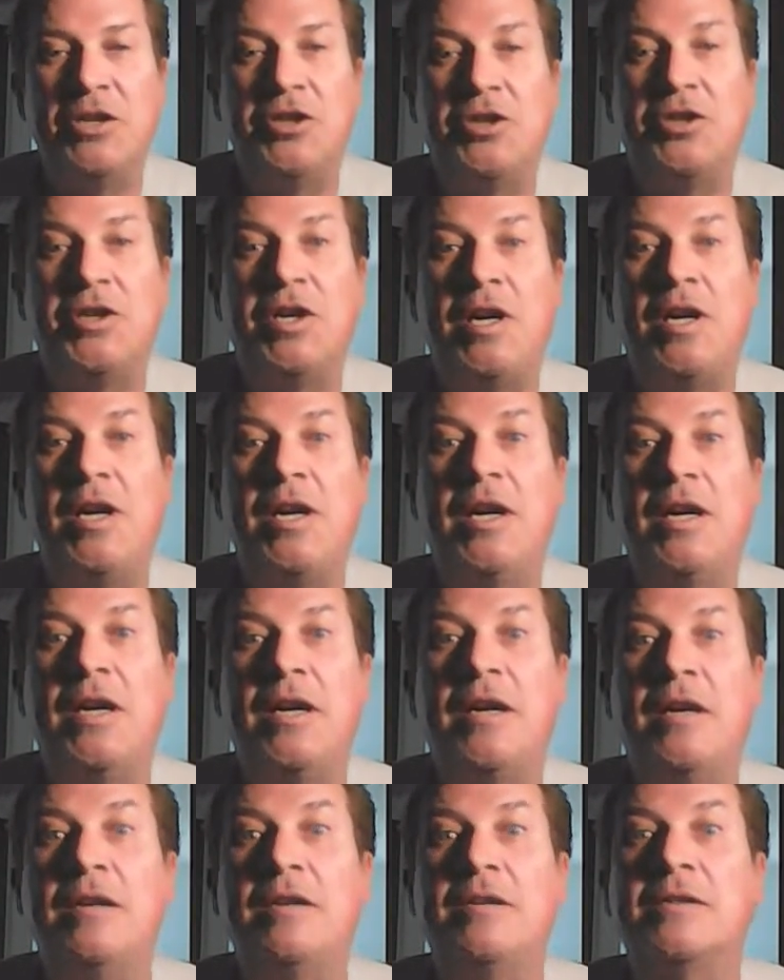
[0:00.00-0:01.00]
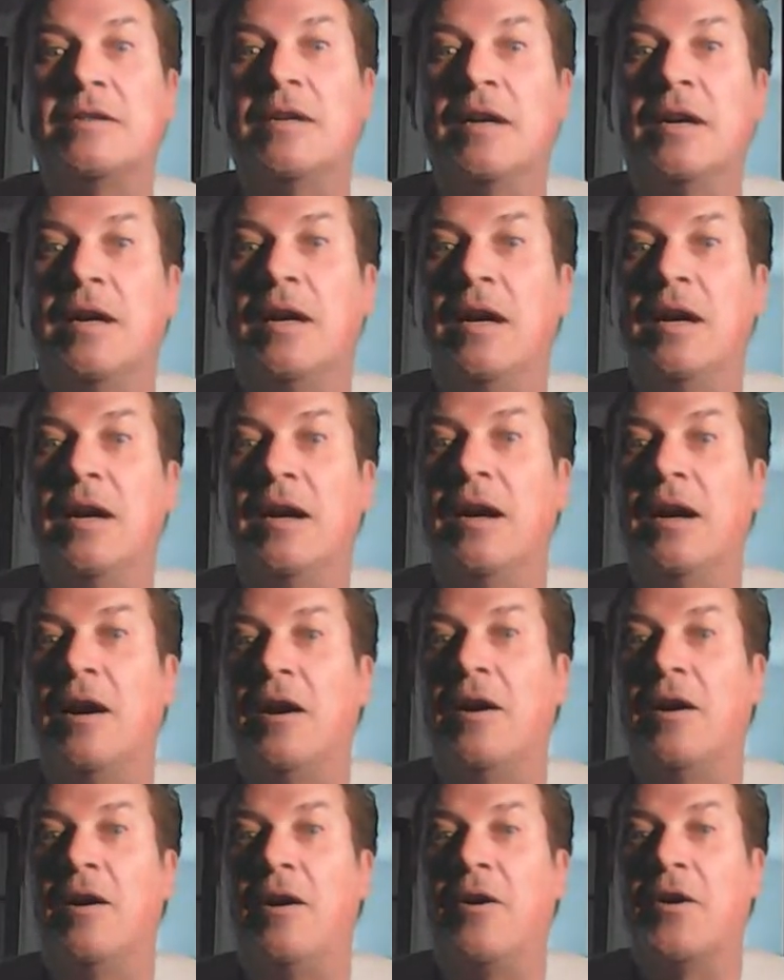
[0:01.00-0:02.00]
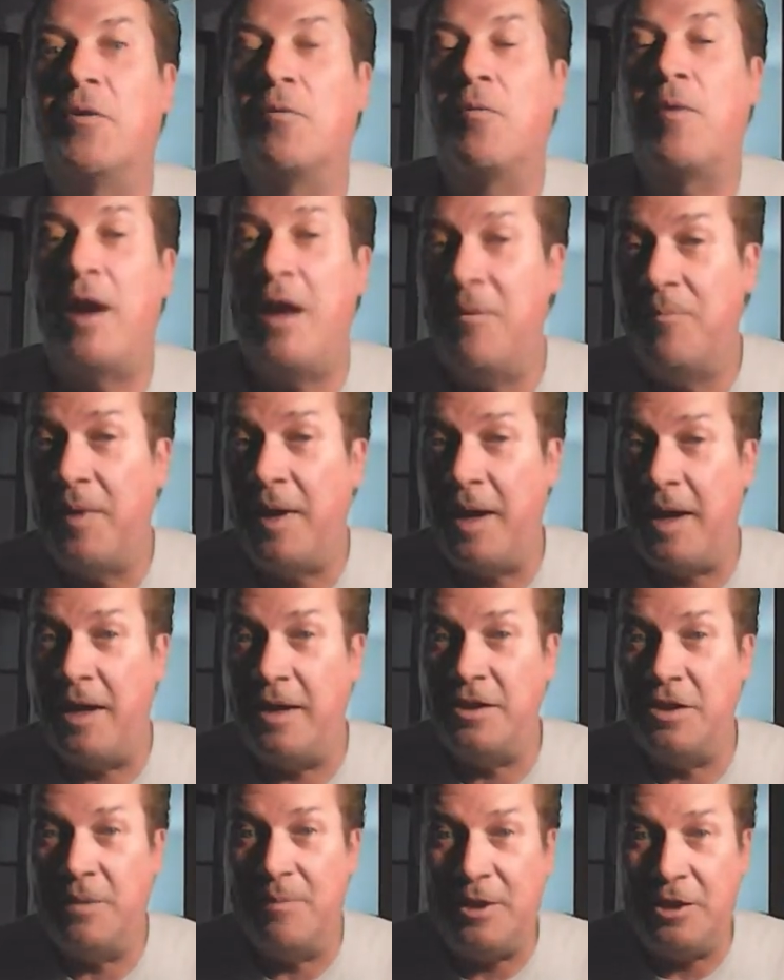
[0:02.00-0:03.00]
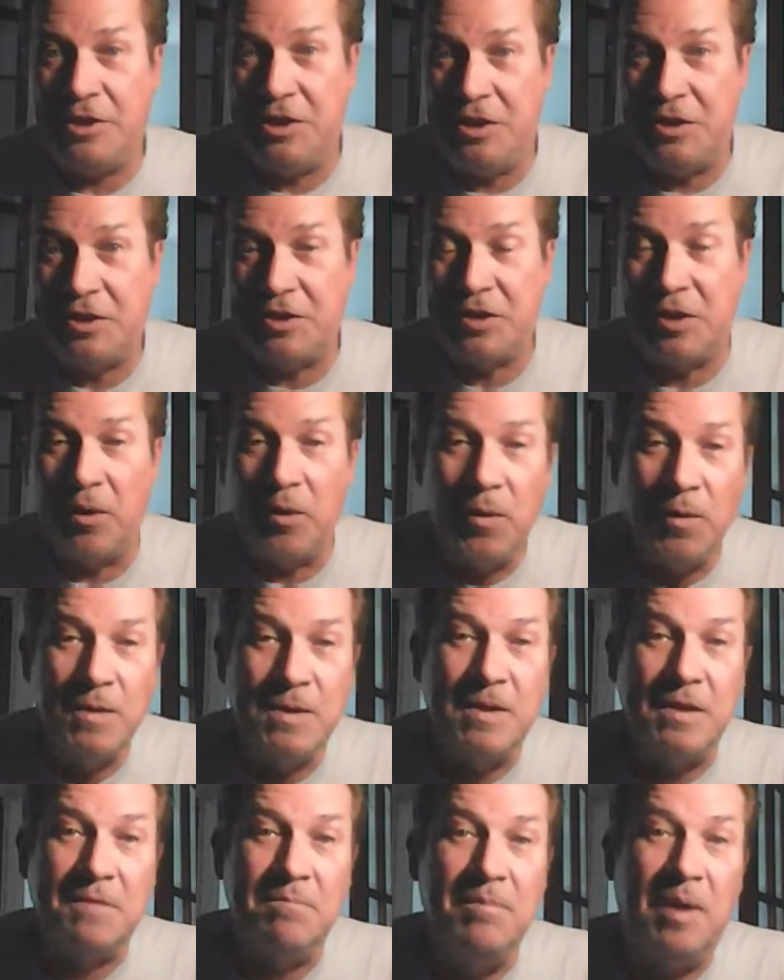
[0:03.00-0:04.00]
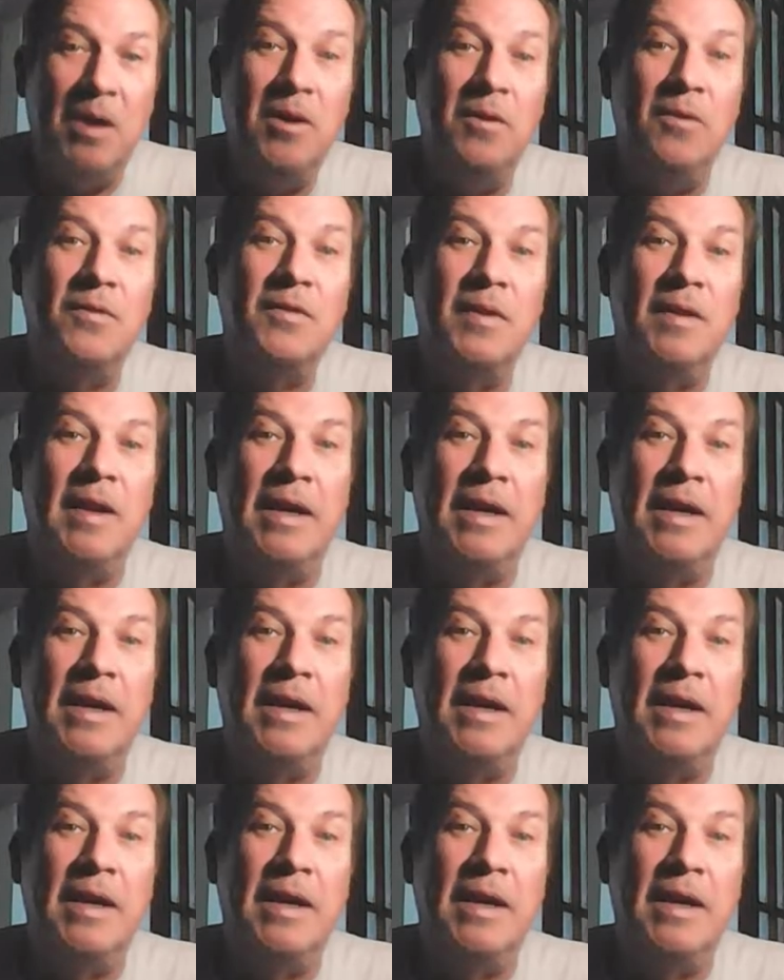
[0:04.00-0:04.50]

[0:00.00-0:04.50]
She is on a rampage. I mean, she scolds us both.